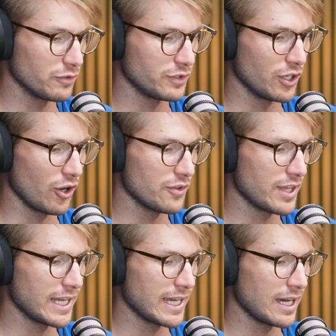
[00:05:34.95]
You know,
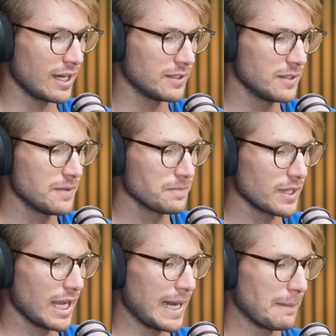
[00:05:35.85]
they are
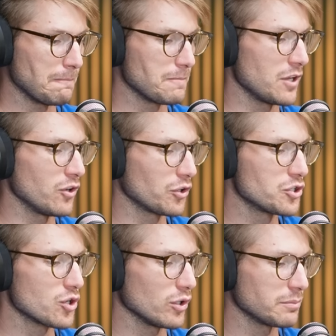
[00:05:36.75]
um, a
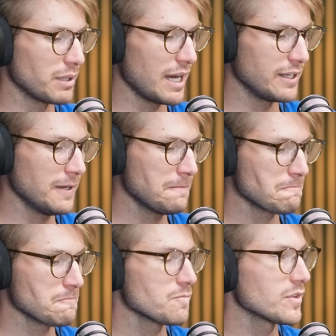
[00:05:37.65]
non-controlling partner.
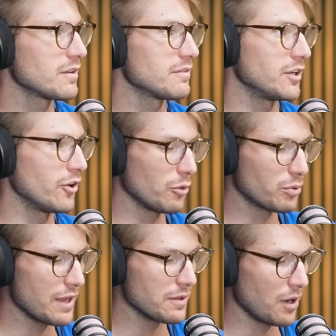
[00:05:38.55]
They don't
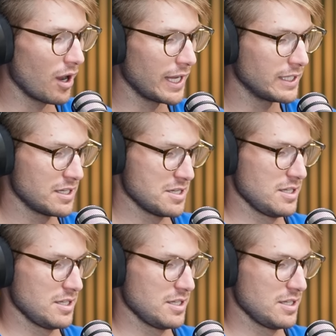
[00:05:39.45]
operate the mine.